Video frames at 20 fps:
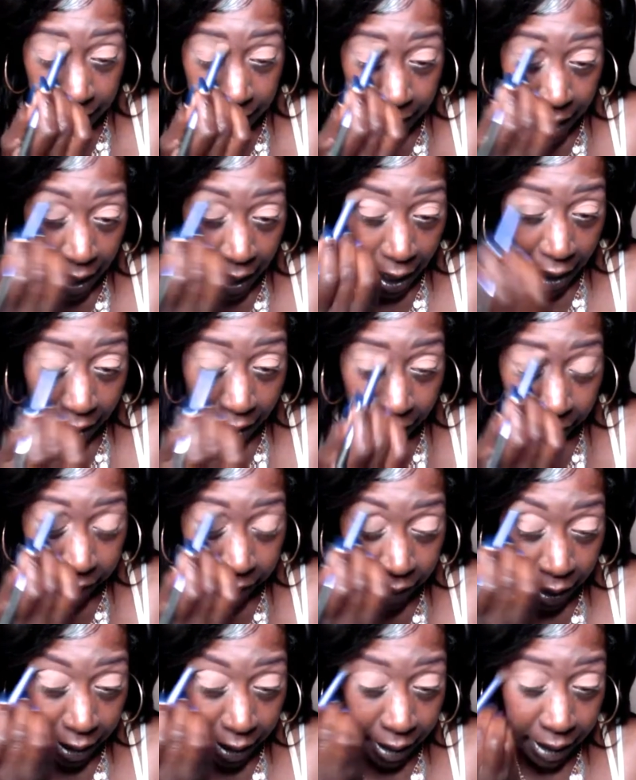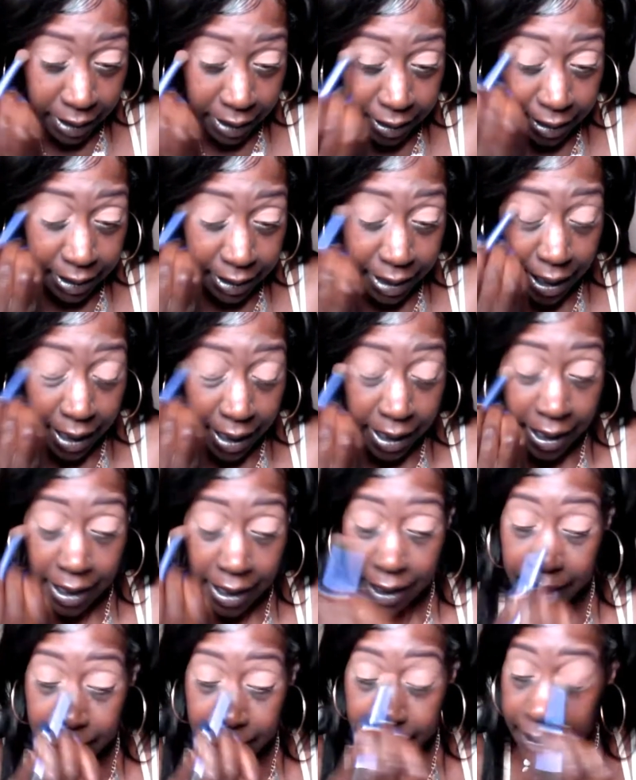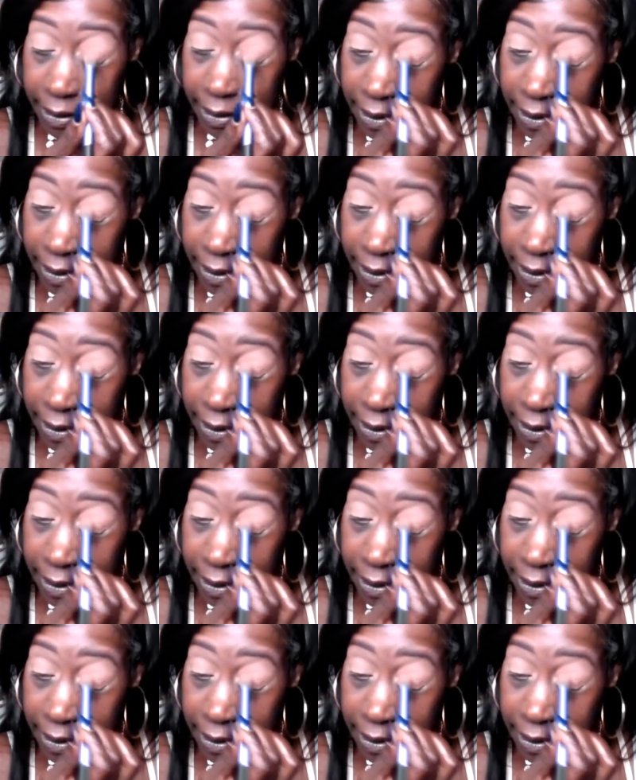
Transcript: Now, like I said, ladies,